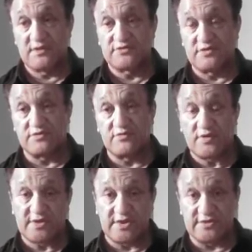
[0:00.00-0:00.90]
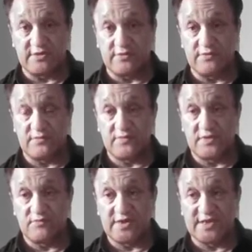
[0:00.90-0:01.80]
to what I do,
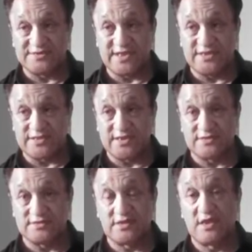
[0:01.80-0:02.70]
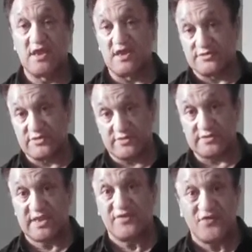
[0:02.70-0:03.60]
and when I say things, I'll do it
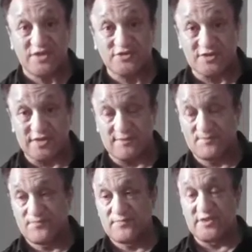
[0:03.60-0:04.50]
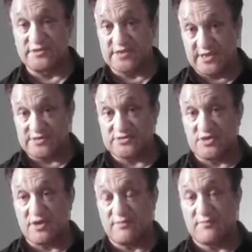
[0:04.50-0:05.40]
eventually. It takes
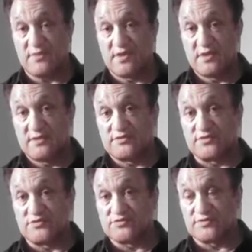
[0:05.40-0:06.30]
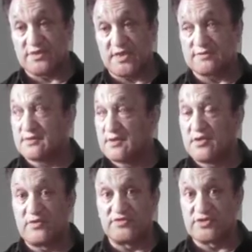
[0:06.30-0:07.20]
time to sort out
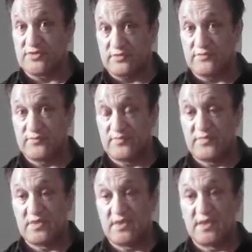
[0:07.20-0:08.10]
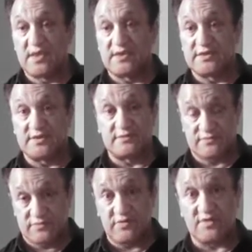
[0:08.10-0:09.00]
who's who, and then
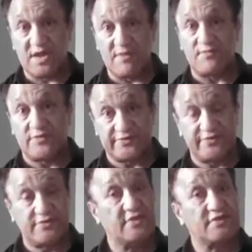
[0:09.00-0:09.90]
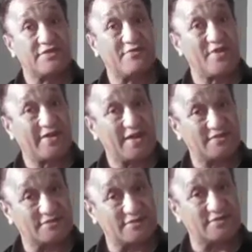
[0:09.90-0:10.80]
you'll come up with the right
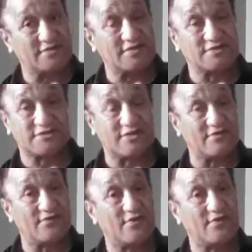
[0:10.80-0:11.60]
answers instead of